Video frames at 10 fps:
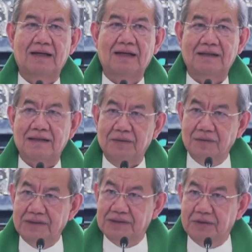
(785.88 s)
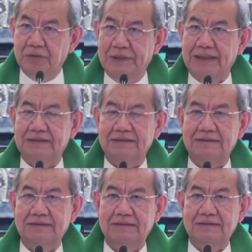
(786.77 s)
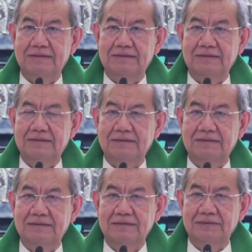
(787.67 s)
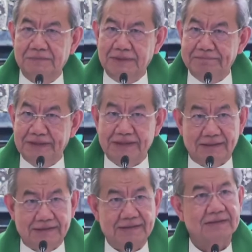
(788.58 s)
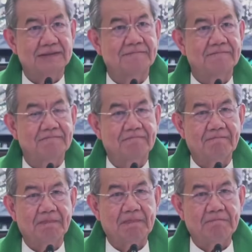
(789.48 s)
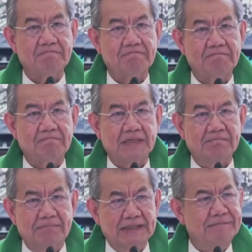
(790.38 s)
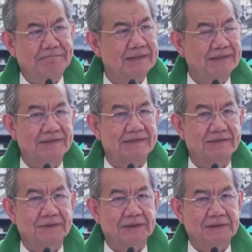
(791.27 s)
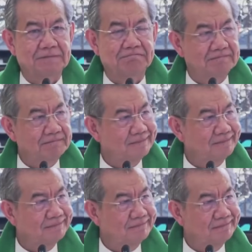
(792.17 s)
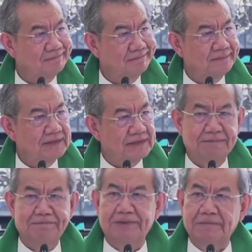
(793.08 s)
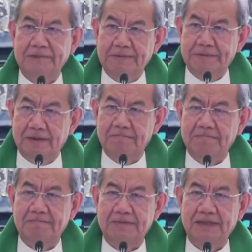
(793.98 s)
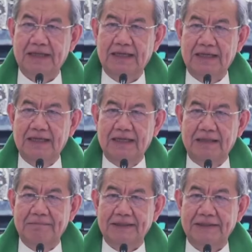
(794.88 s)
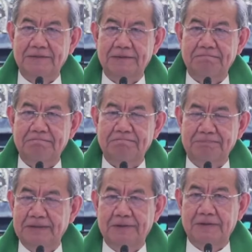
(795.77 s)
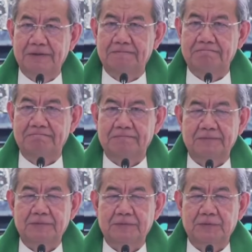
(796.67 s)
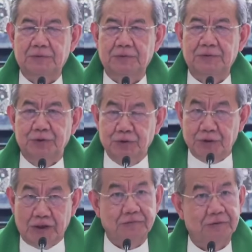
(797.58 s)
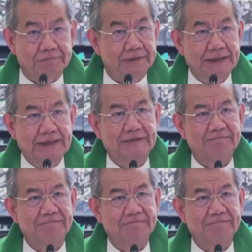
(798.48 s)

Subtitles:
I can only go back to my parents. My parents were simple people, but they were people who knew how to pray.